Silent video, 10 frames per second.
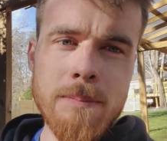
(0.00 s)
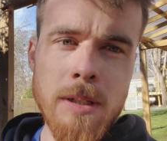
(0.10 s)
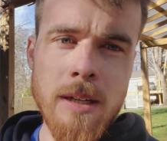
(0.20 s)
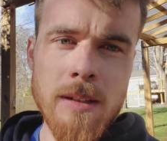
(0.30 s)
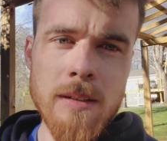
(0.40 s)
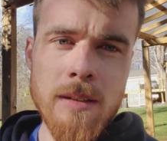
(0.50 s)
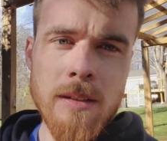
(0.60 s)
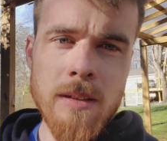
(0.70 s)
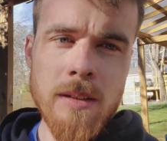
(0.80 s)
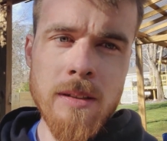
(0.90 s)
But
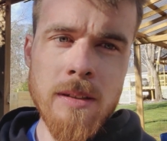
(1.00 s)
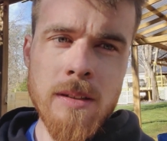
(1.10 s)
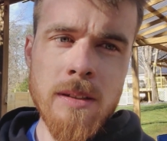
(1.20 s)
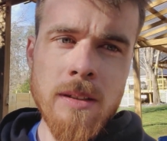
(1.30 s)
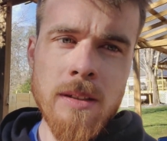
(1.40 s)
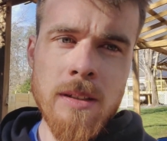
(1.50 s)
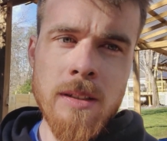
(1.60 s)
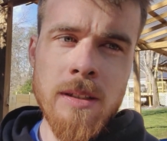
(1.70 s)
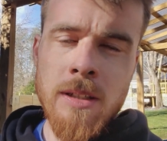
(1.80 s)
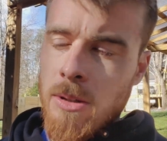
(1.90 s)

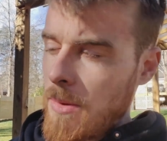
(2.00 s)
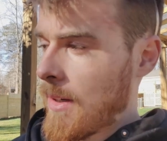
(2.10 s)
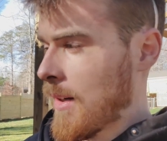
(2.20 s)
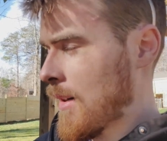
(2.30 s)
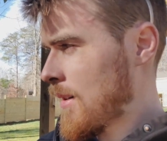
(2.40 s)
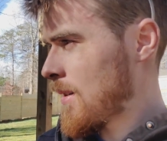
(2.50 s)
here we are.